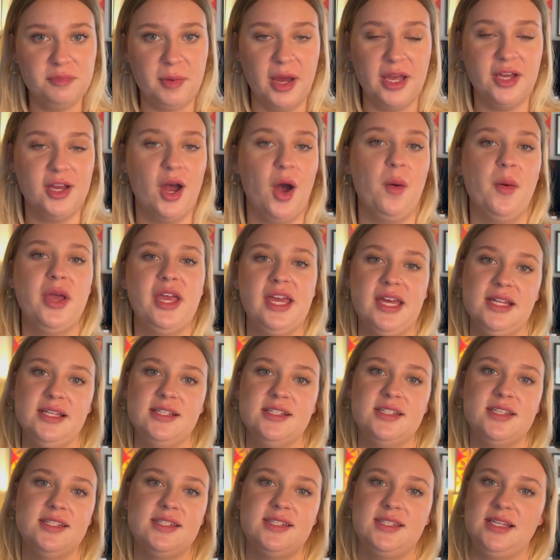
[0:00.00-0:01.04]
by going in
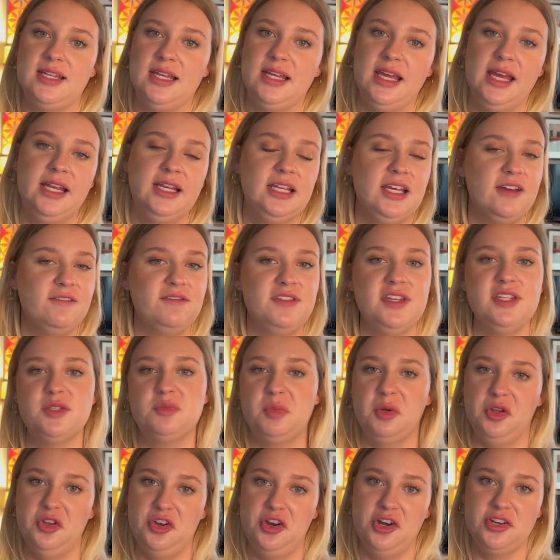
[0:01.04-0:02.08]
to see any of these
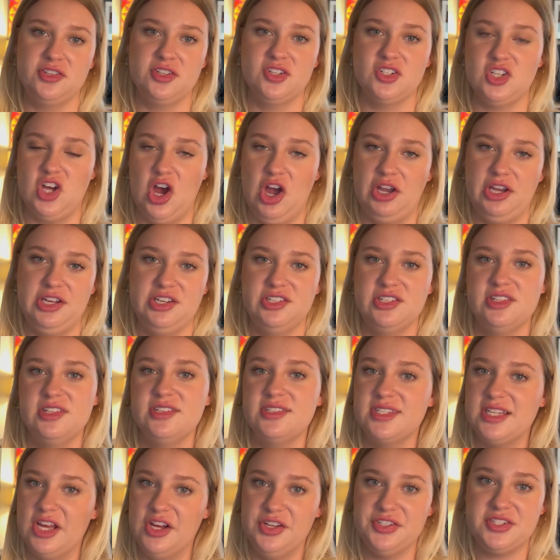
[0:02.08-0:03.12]
builders and talking to the
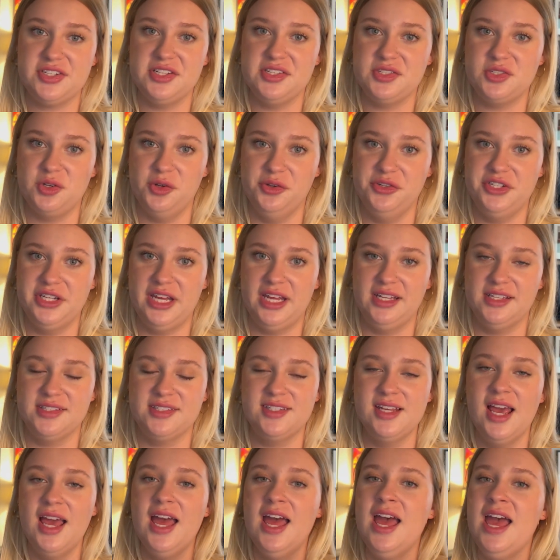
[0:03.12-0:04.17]
sales consultants.
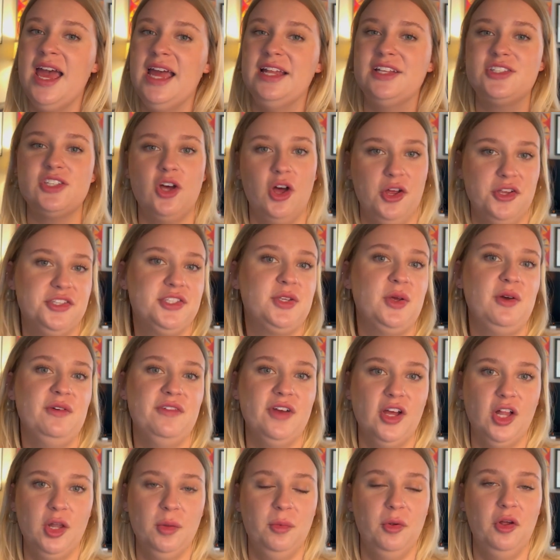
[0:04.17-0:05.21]
It's also
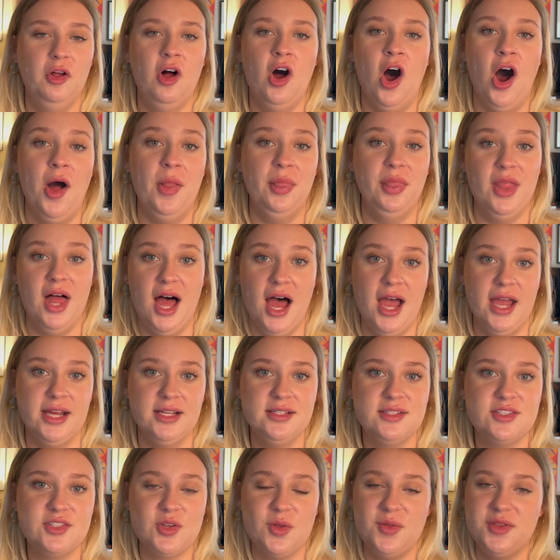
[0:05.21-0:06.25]
available online,
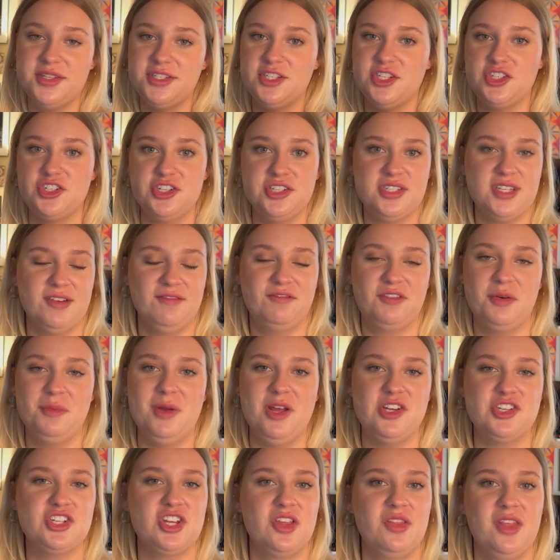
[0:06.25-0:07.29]
so this is just
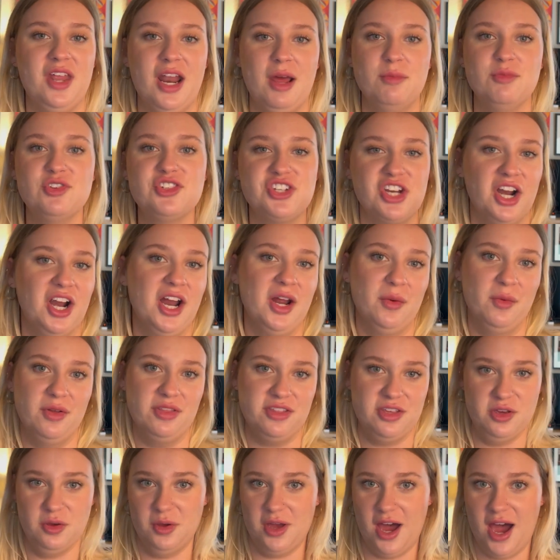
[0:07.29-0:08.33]
information that I'm sharing with
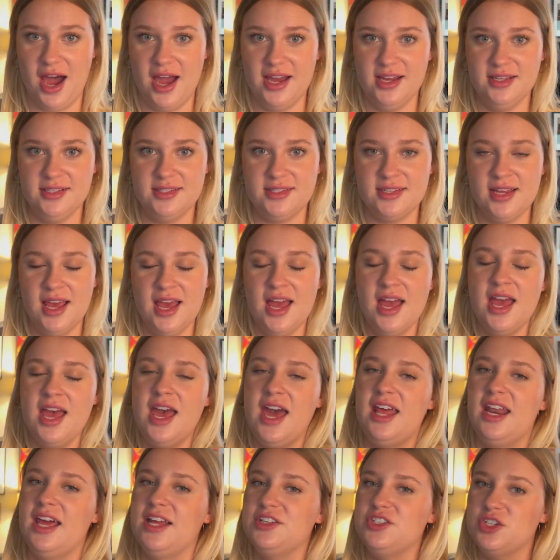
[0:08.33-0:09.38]
you guys.
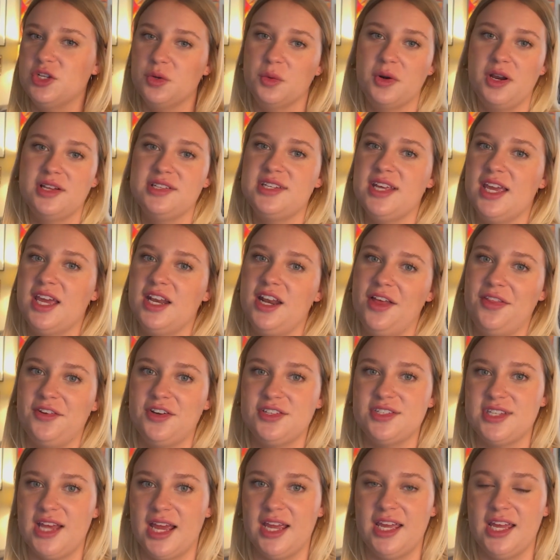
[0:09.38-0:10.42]
And I do wanna take another
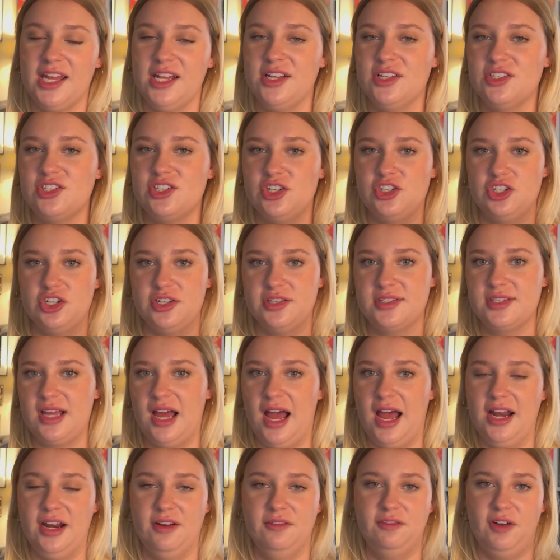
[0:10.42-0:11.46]
second to just
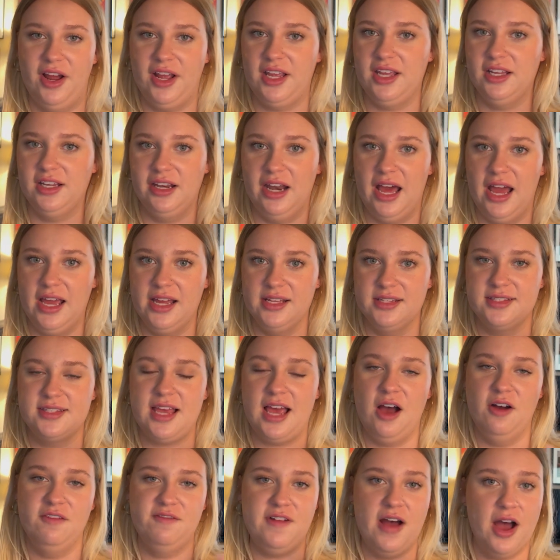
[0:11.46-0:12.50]
kind of recognize
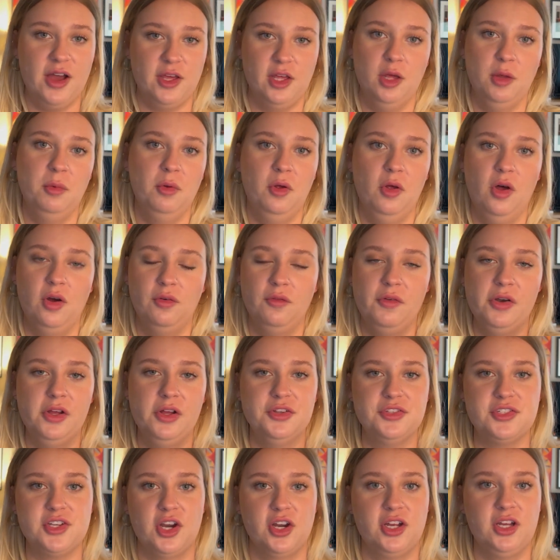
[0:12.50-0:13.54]
how valuable a
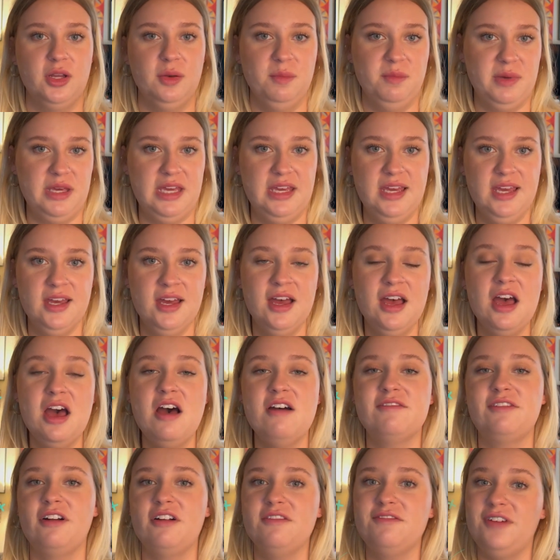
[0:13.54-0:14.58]
realtor can be
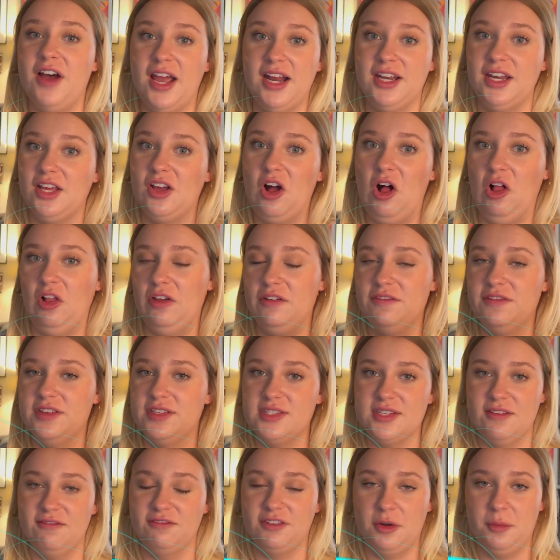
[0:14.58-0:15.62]
for finding all of this
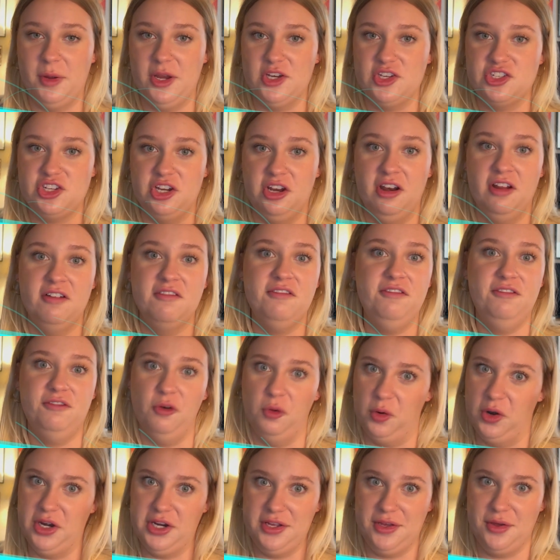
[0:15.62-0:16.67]
information
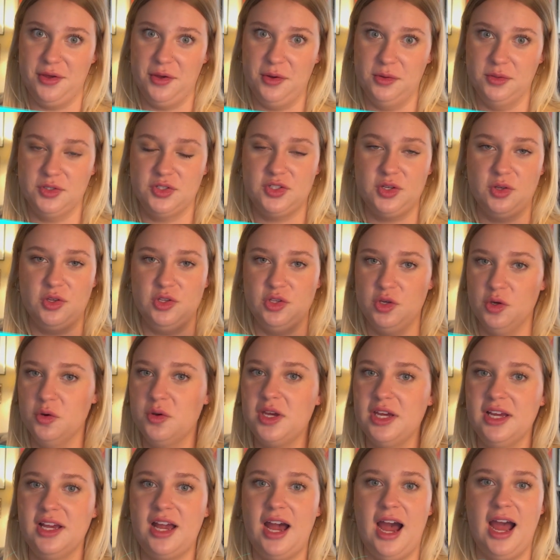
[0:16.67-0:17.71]
for you. So you
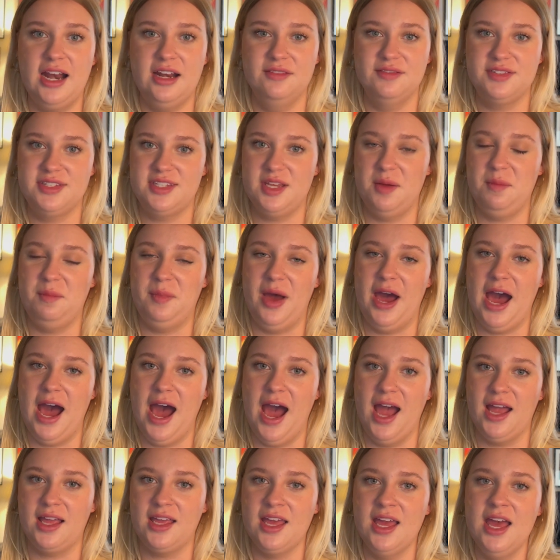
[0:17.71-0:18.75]
can kind of sit
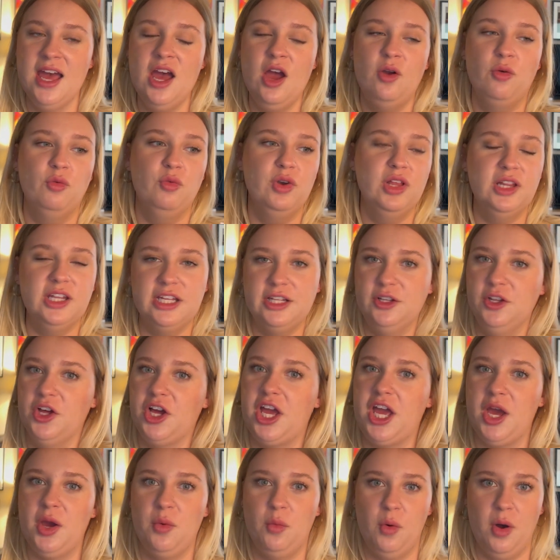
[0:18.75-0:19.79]
back, really look
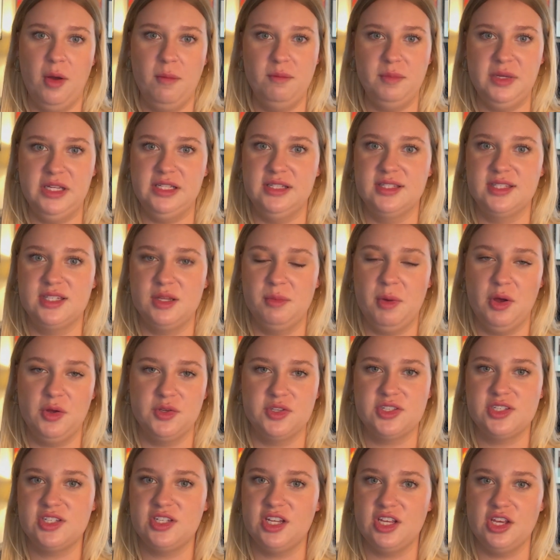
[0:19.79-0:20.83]
at at what means the
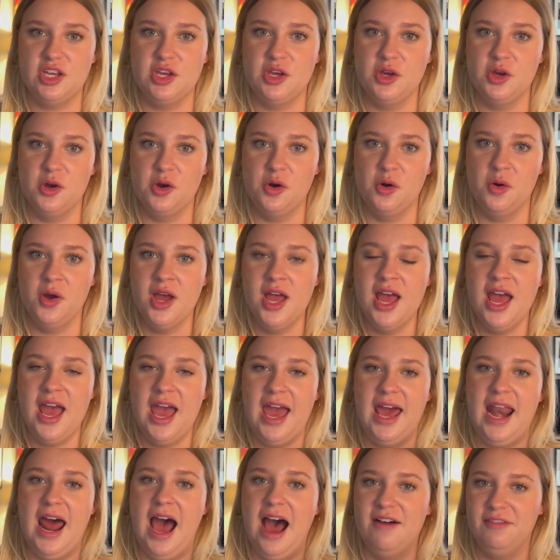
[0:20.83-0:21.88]
most to you
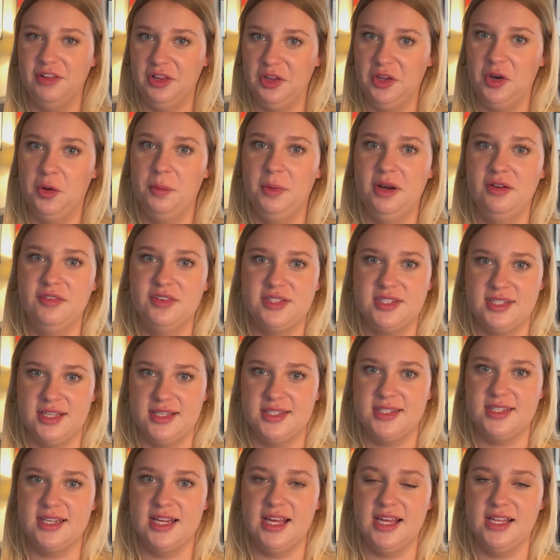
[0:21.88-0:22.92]
and have a little bit of
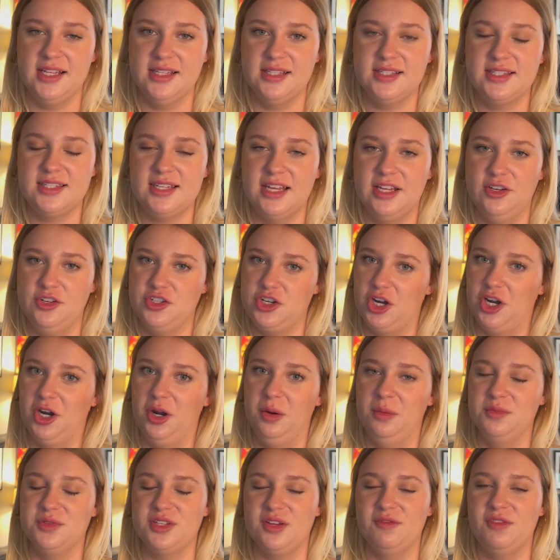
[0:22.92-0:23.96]
assistance in
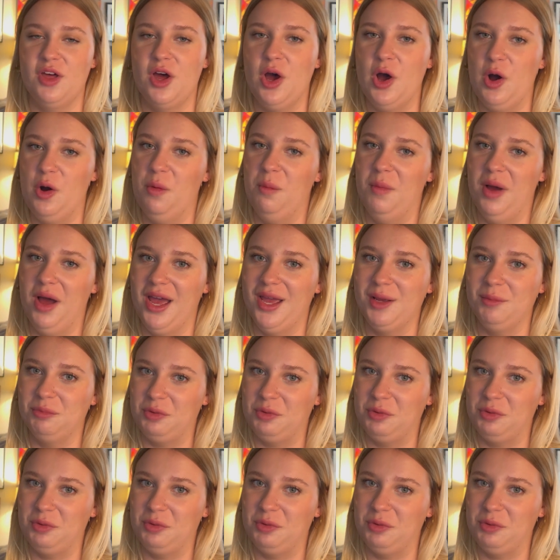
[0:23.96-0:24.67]
terms of the home buying